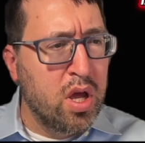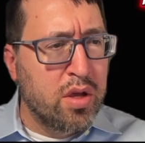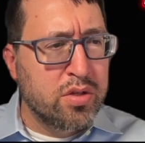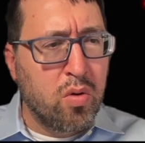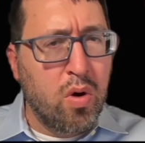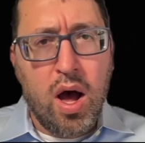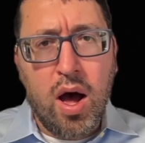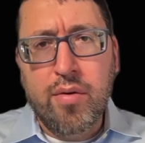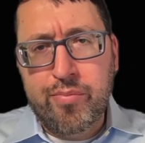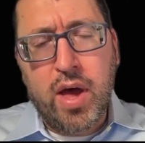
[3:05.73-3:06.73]
So
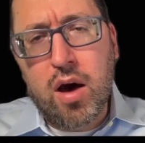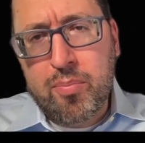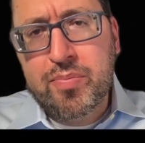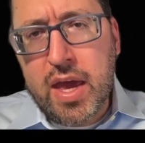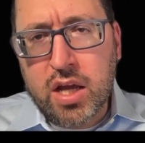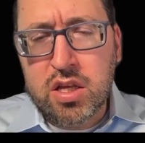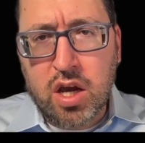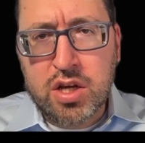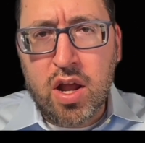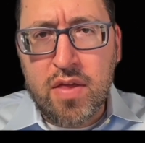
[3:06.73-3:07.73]
I'll take a
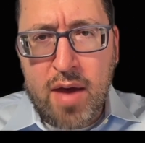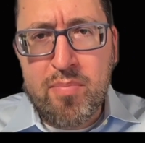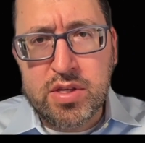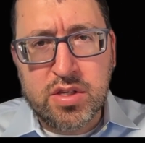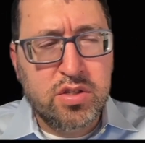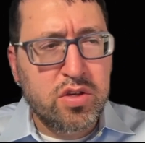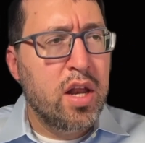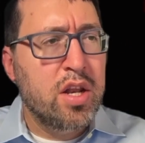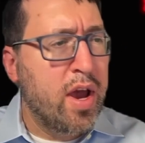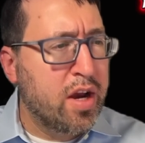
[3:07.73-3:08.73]
deduction on that business. So you got to
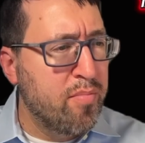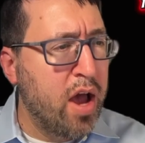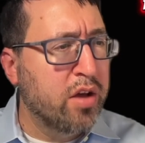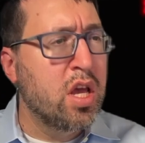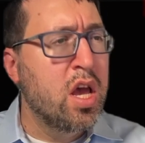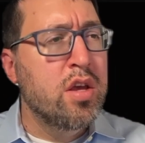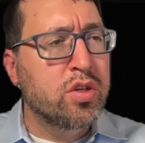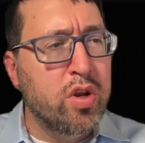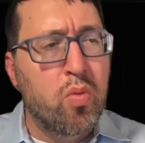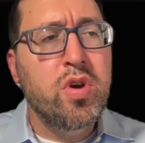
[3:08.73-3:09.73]
track your miles. So in a
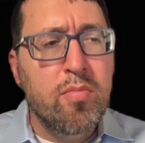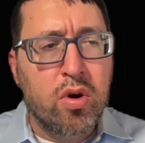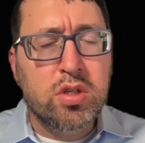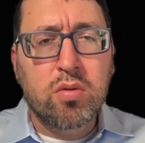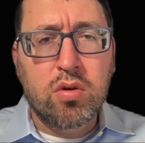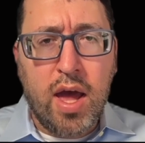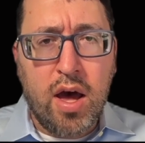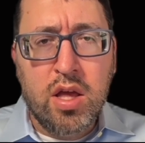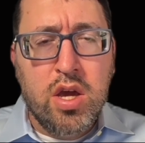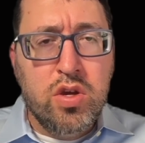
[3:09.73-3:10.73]
reimbursable account,
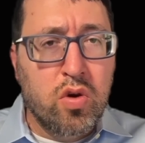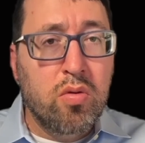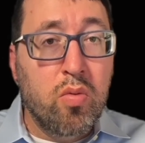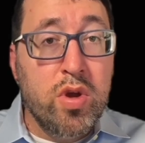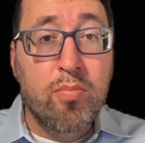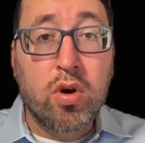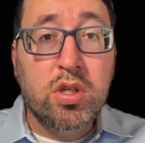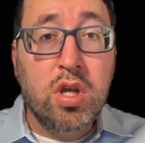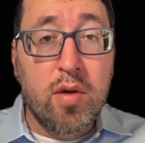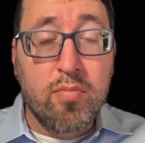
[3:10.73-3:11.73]
you can reimburse
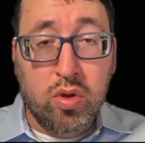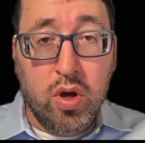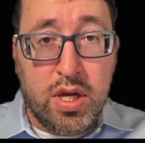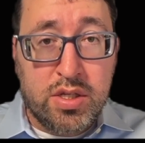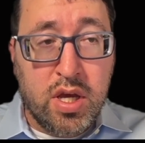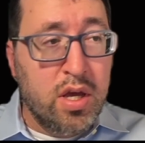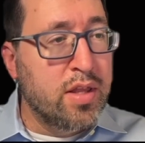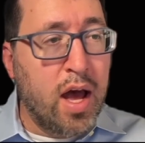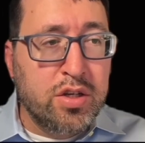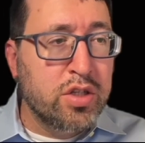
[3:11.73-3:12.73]
employees,
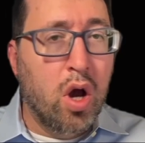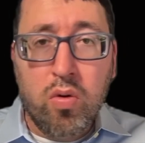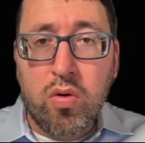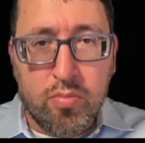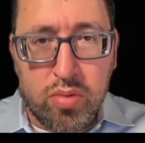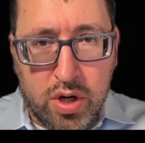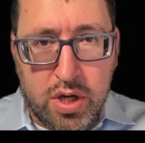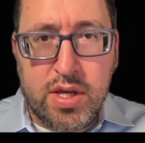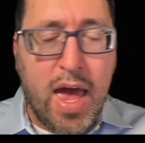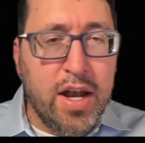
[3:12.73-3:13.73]
not just owner employees,
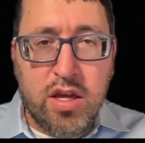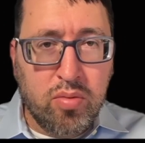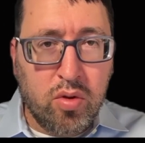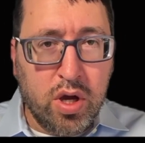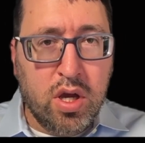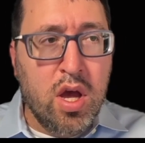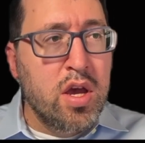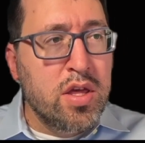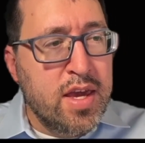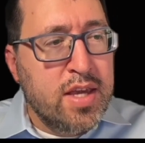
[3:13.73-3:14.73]
any employee.
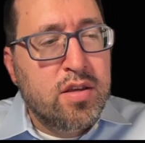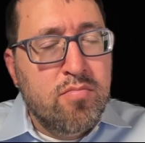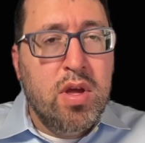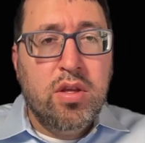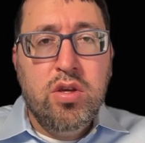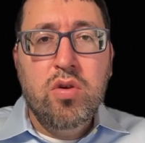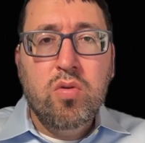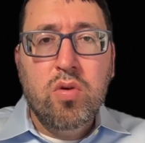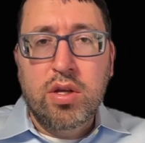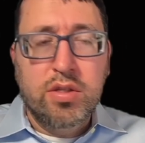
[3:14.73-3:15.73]
They submit to you
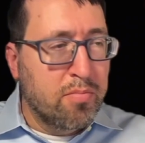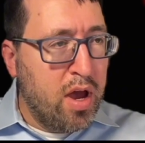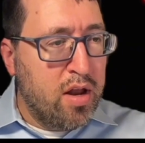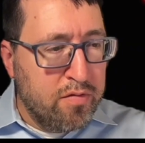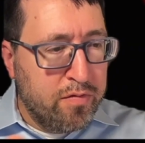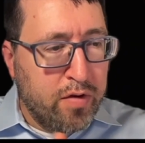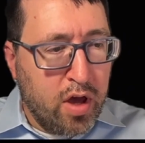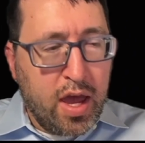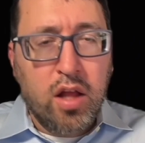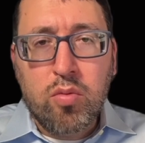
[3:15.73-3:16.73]
some kind of
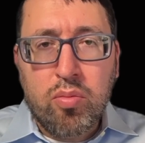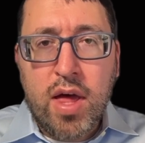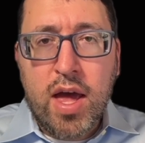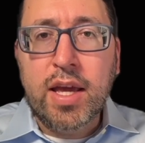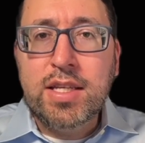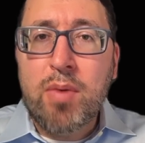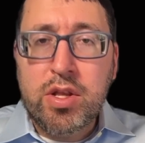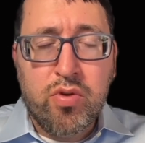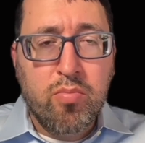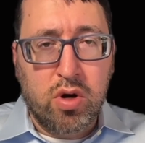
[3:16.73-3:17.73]
accountable plan expense
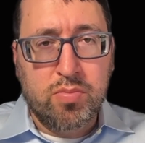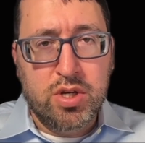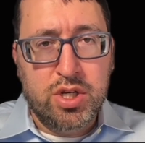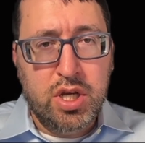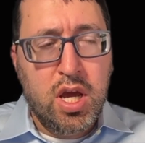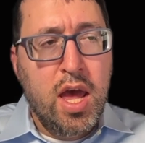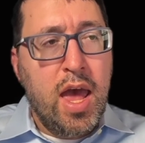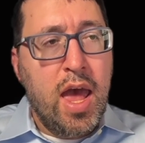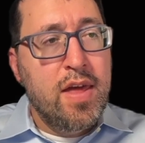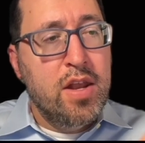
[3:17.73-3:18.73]
reimbursement sheet,
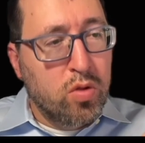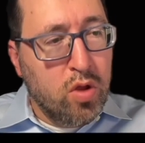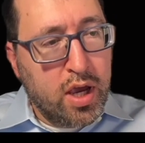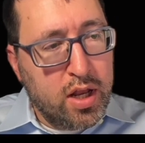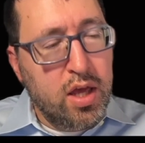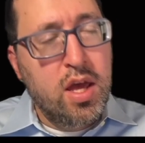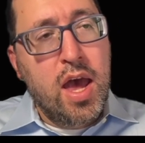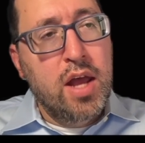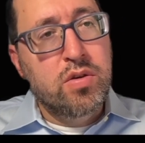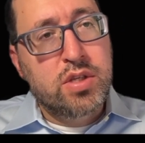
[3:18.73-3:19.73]
and then you look at it and
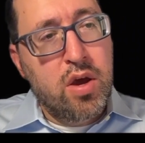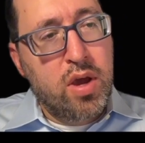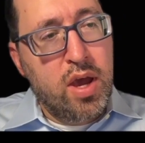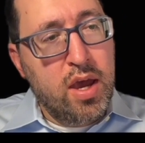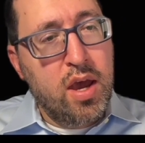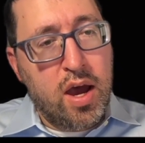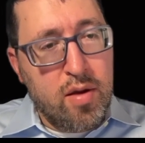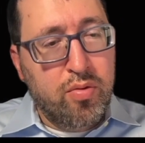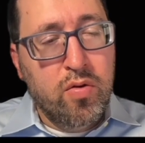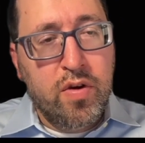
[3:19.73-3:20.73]
you say, okay, I
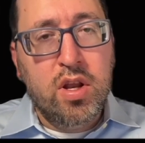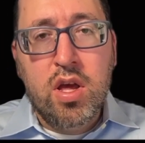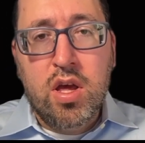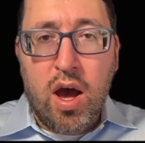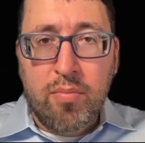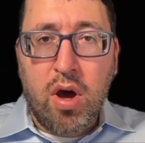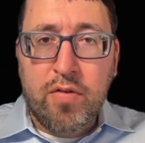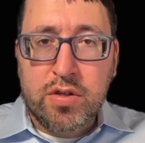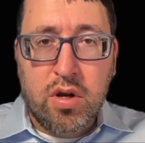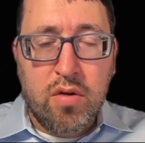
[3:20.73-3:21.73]
approve it. I'm an
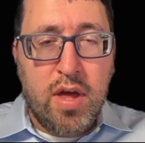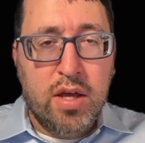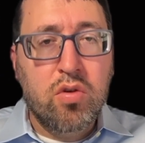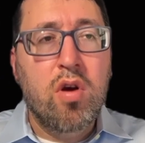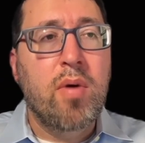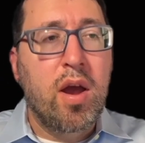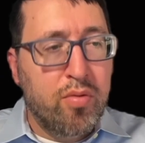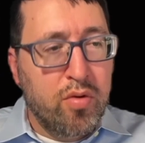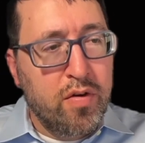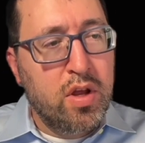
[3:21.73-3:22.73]
officer of the S corp. I
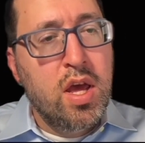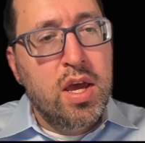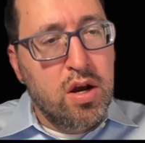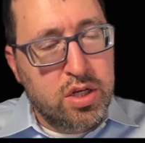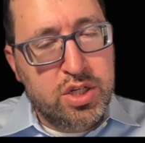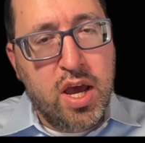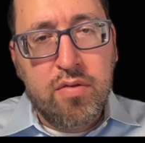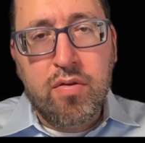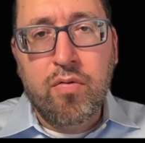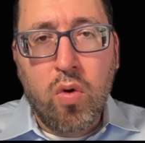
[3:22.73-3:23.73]
approve it. Here's a check for
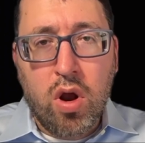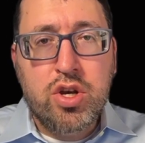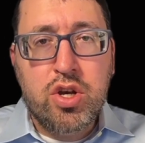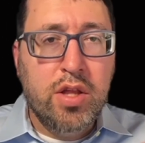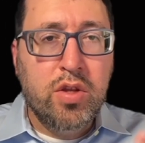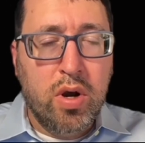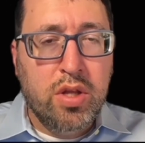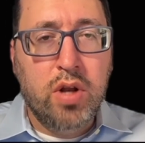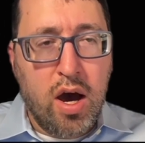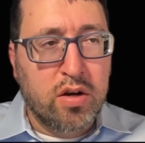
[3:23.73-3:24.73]

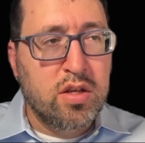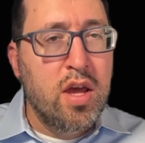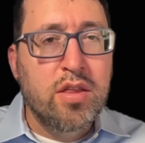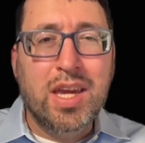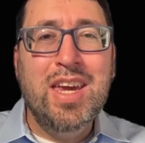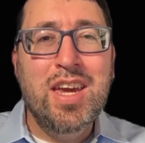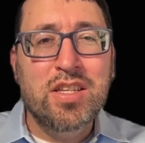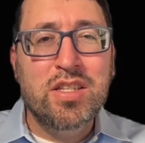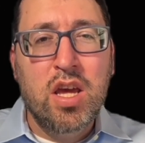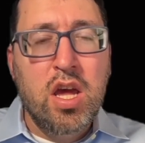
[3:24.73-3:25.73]
$422. The key is,
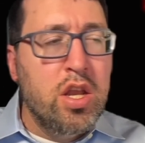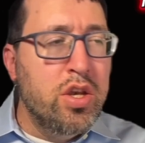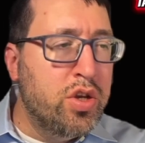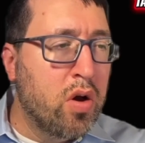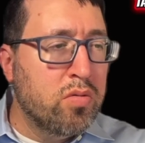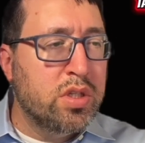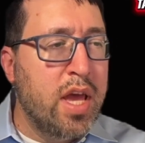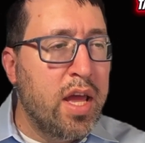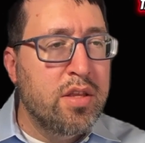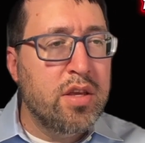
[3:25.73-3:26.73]
don't
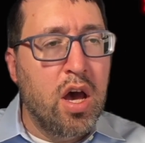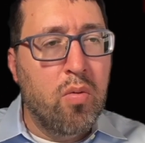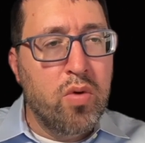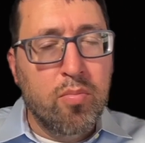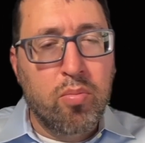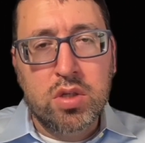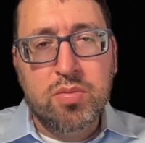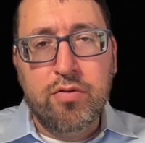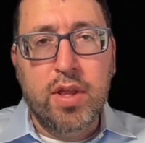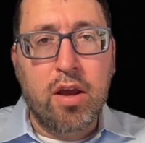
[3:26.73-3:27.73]
send a reimbursement
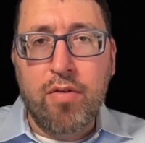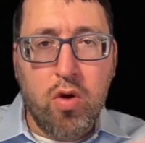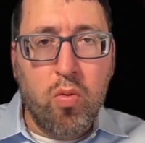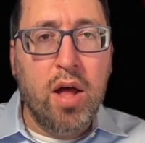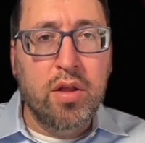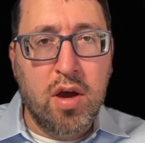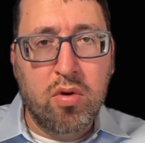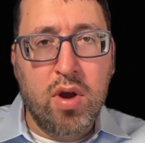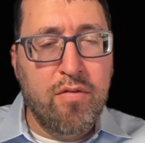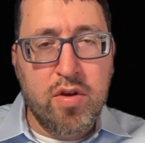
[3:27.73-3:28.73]
for like a very round number
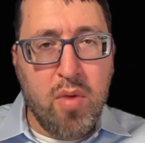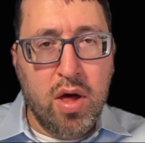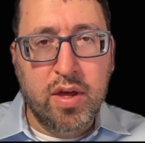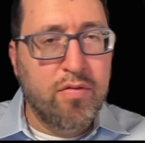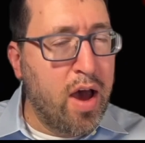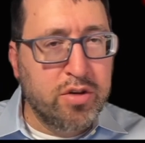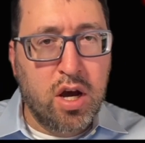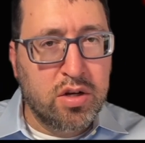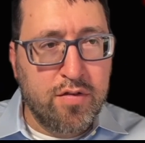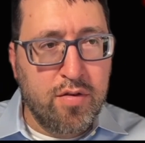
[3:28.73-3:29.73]
every month, like $500
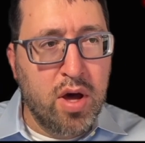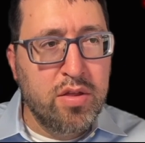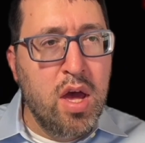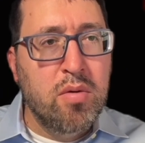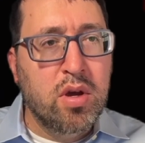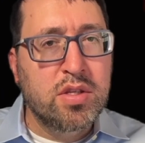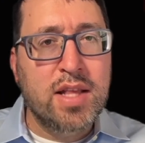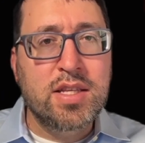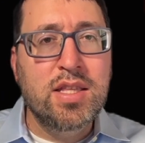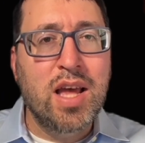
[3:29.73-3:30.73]
every month, because that's
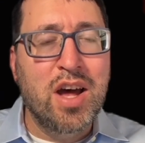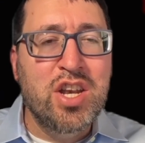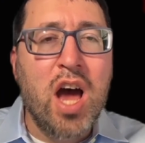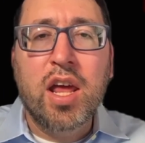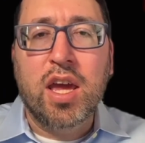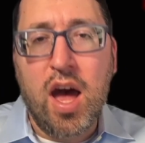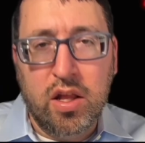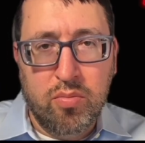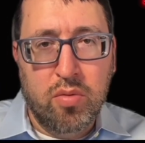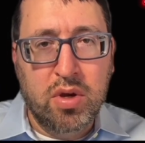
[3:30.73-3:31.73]
a
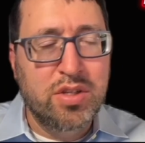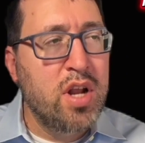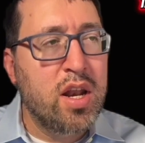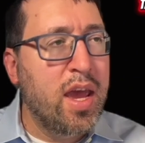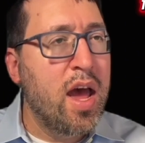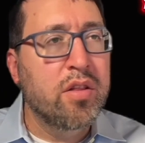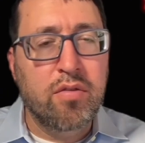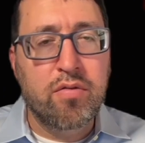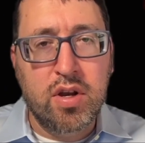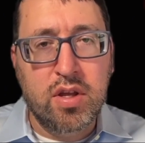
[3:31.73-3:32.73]
non-accountable, because you're not accounting for
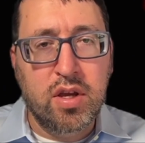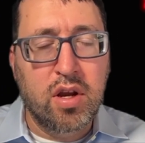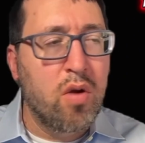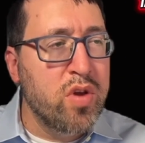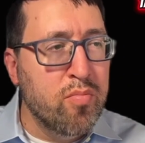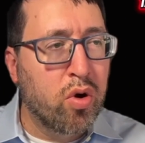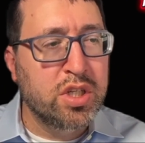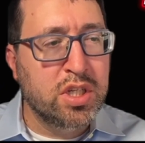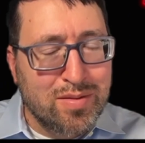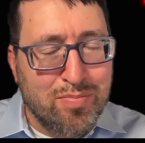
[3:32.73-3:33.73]
anything. You're not reimbursing
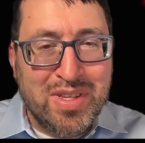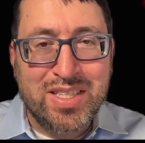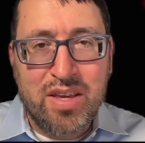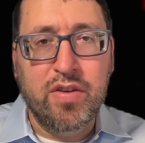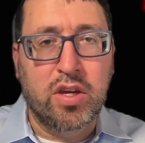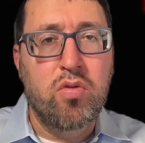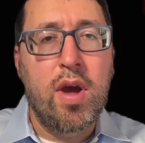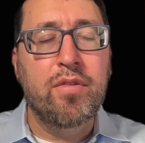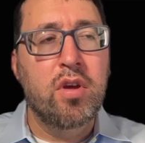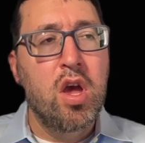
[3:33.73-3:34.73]
specific. You have
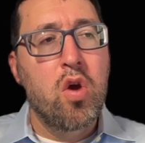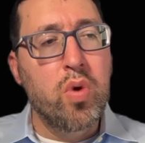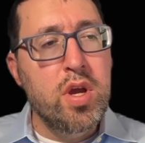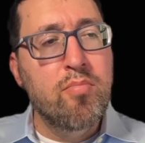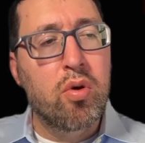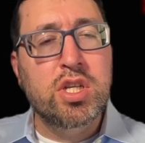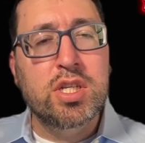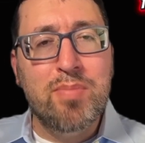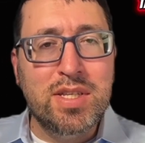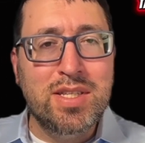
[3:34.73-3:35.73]
to reimburse
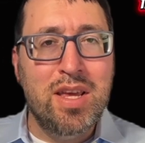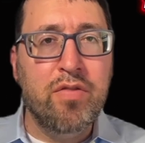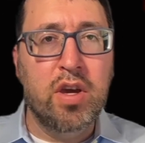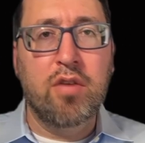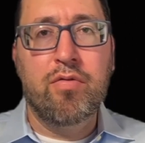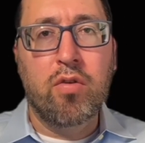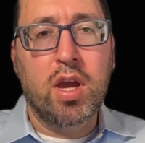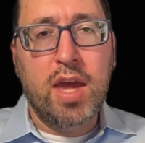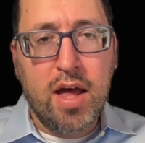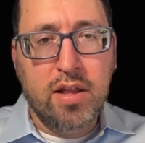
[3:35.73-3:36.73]
specific for
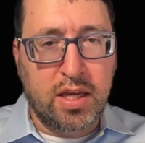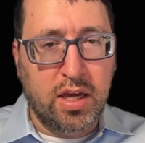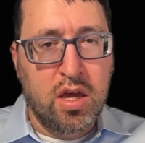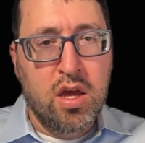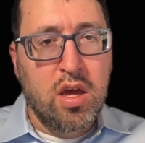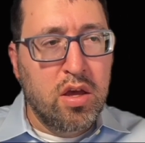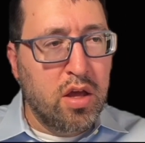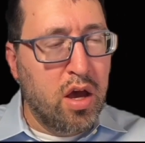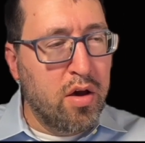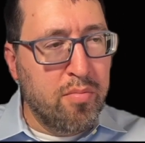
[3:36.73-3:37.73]
accounting,
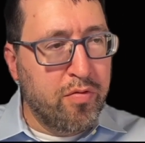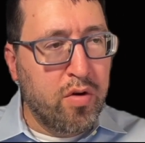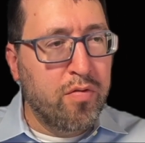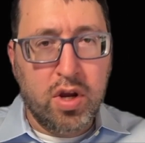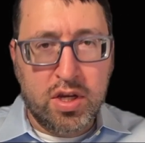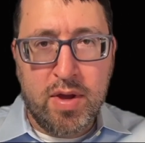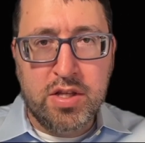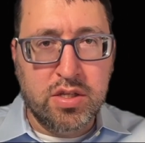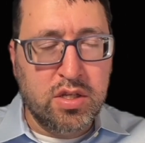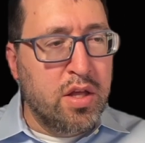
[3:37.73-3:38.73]
for
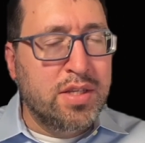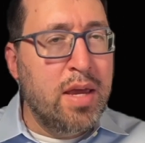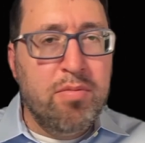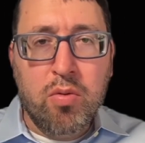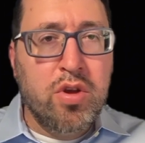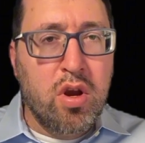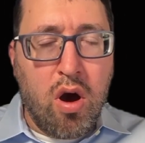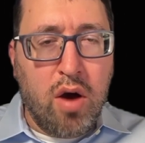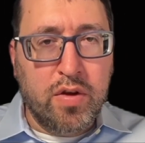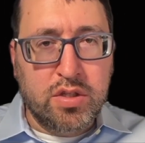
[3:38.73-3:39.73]
expenses. Same thing with your
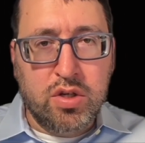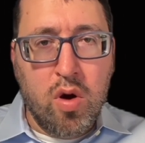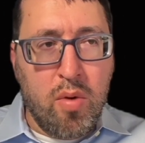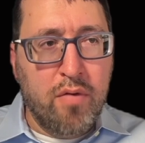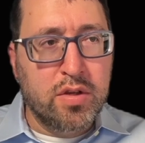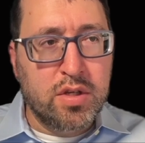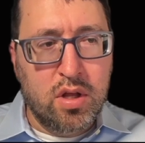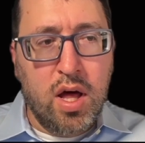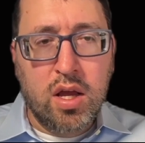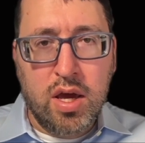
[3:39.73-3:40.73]
office, your home office. And a lot
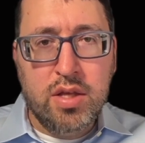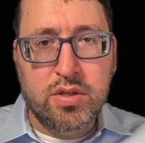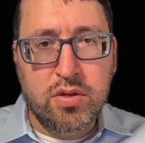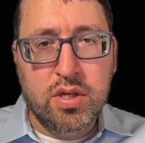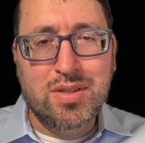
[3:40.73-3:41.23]
of clients do this.